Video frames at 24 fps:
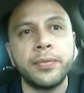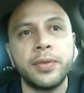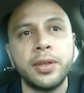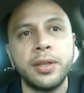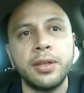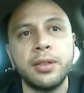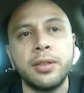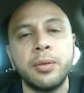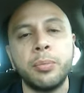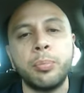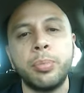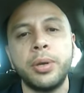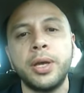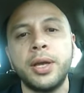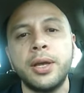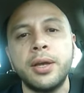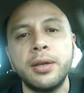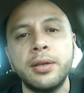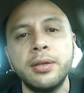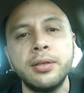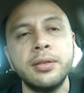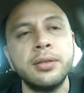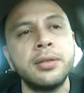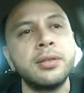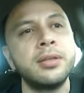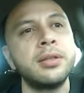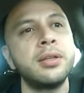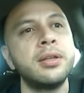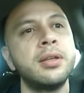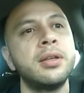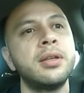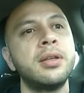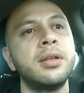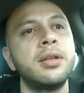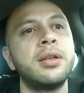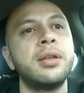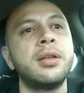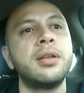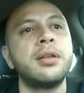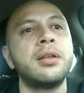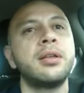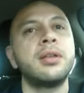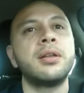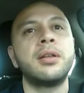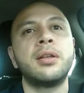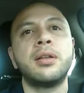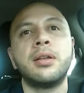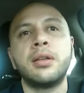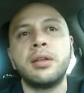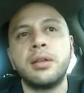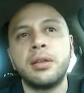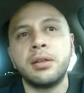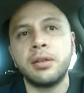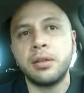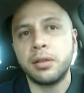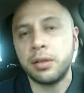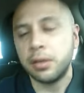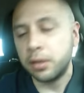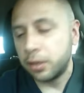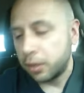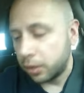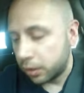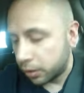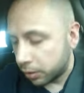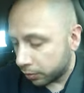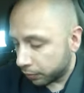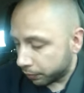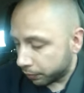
in the past, like